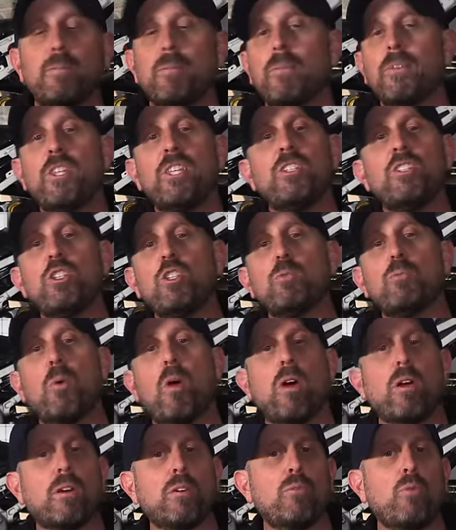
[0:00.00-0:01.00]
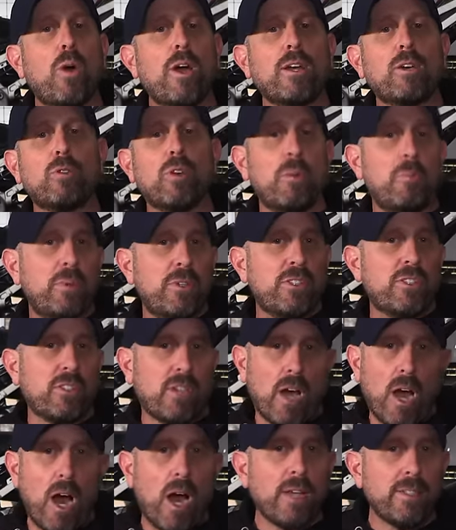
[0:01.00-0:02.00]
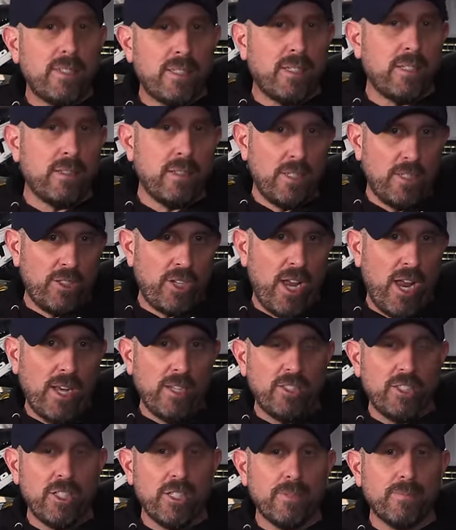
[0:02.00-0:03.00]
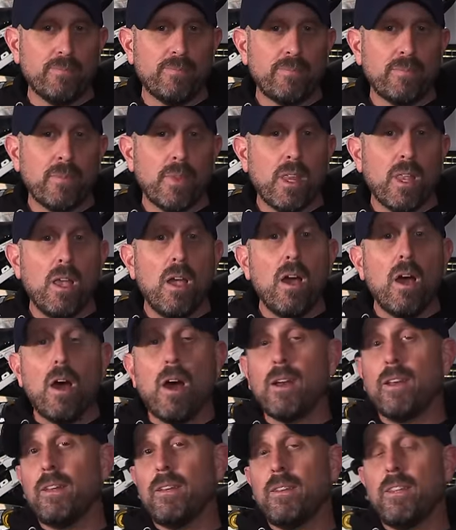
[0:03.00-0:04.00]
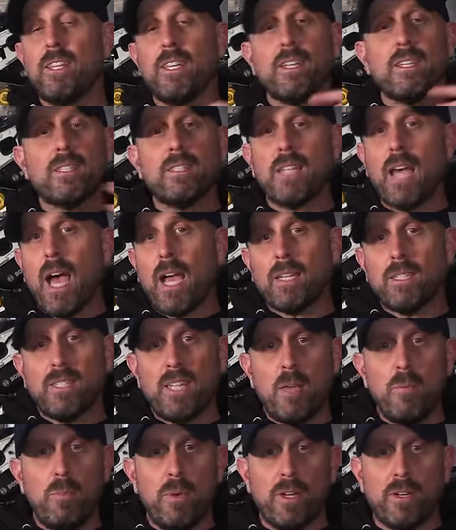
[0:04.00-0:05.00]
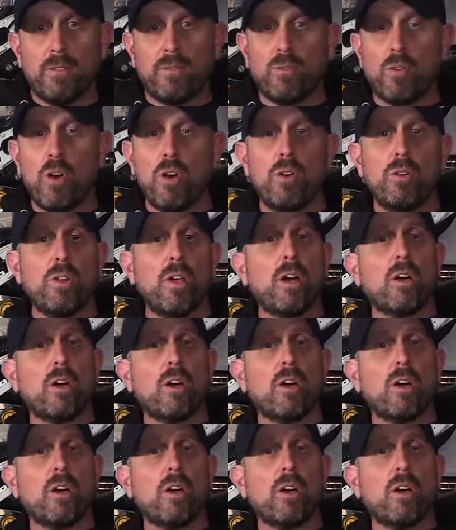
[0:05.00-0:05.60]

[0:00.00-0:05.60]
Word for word: This is part of why grip is constantly changing. On the exact same bit of road,